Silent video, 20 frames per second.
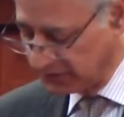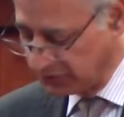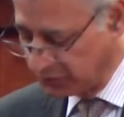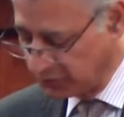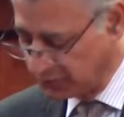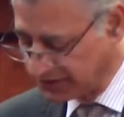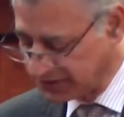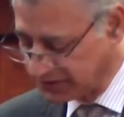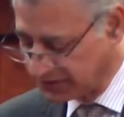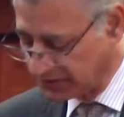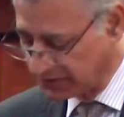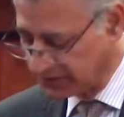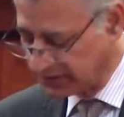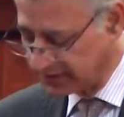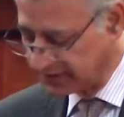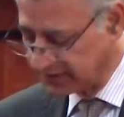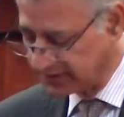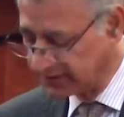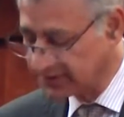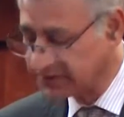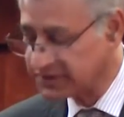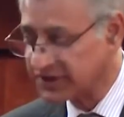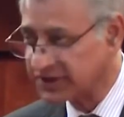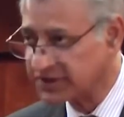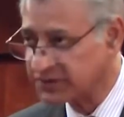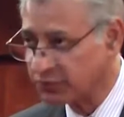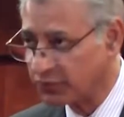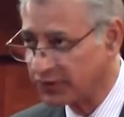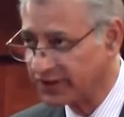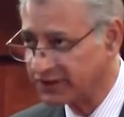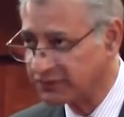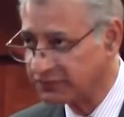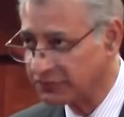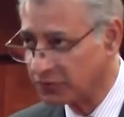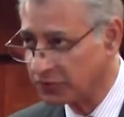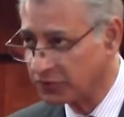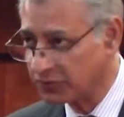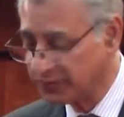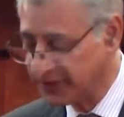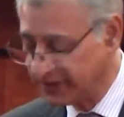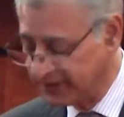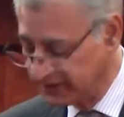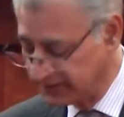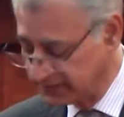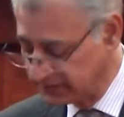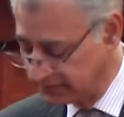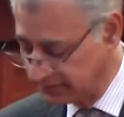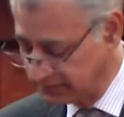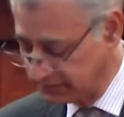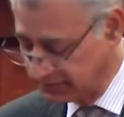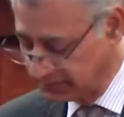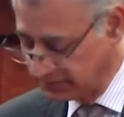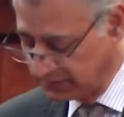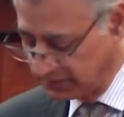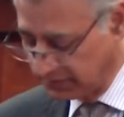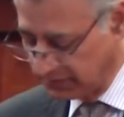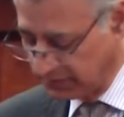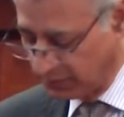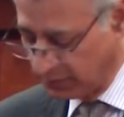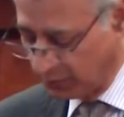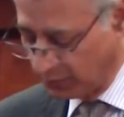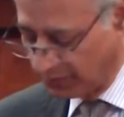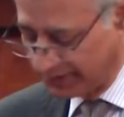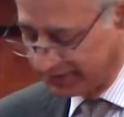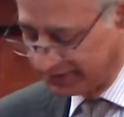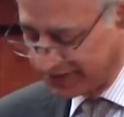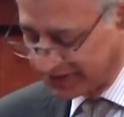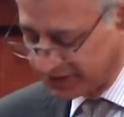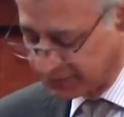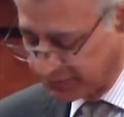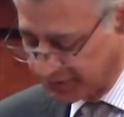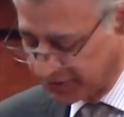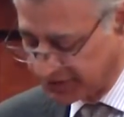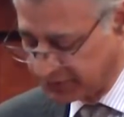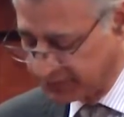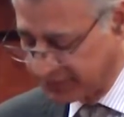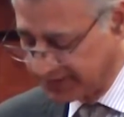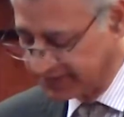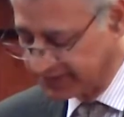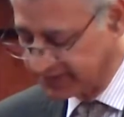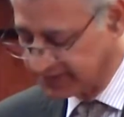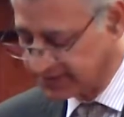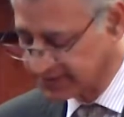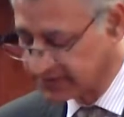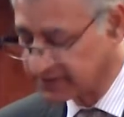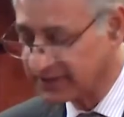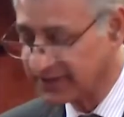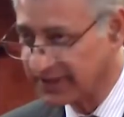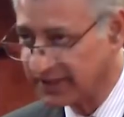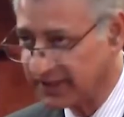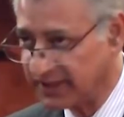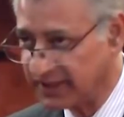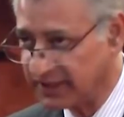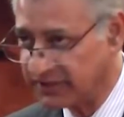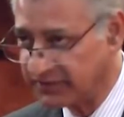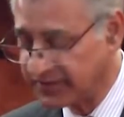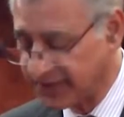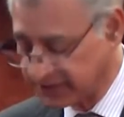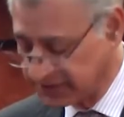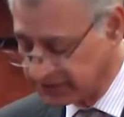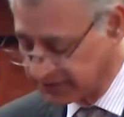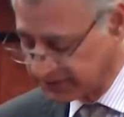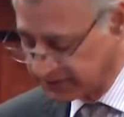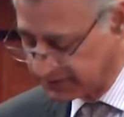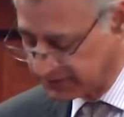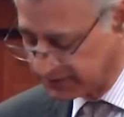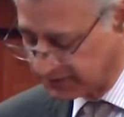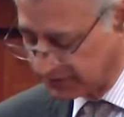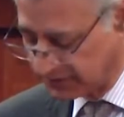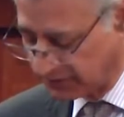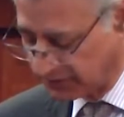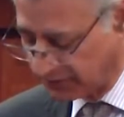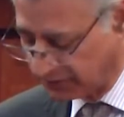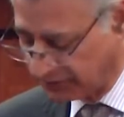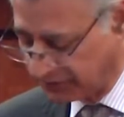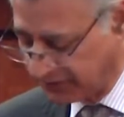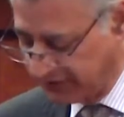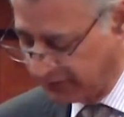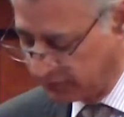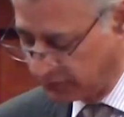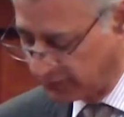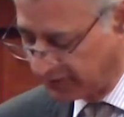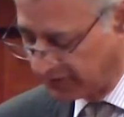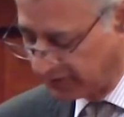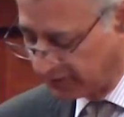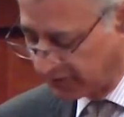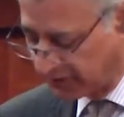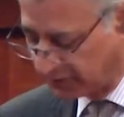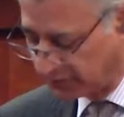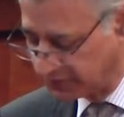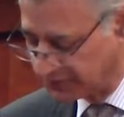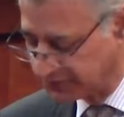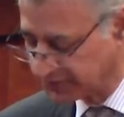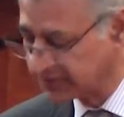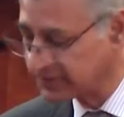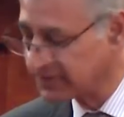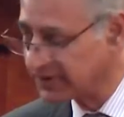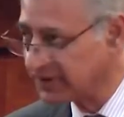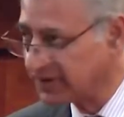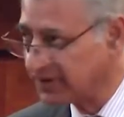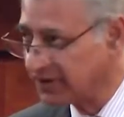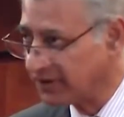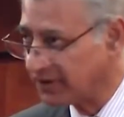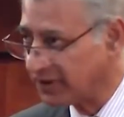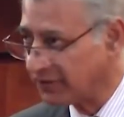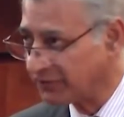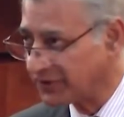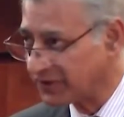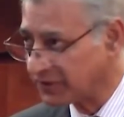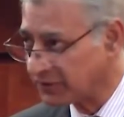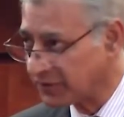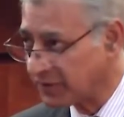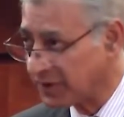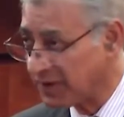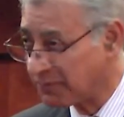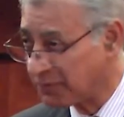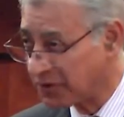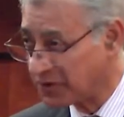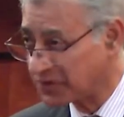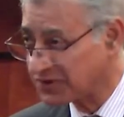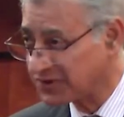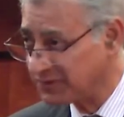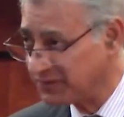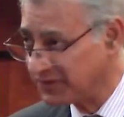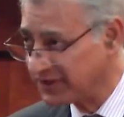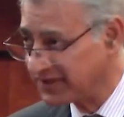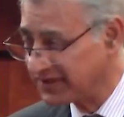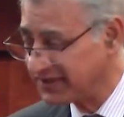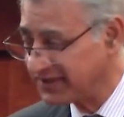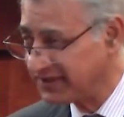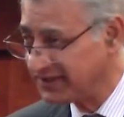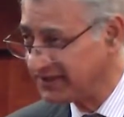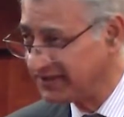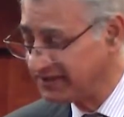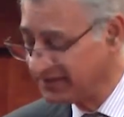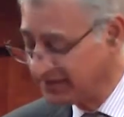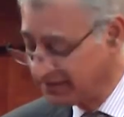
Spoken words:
$6.4 billion, with disbursements in tranches of equal amounts of approximately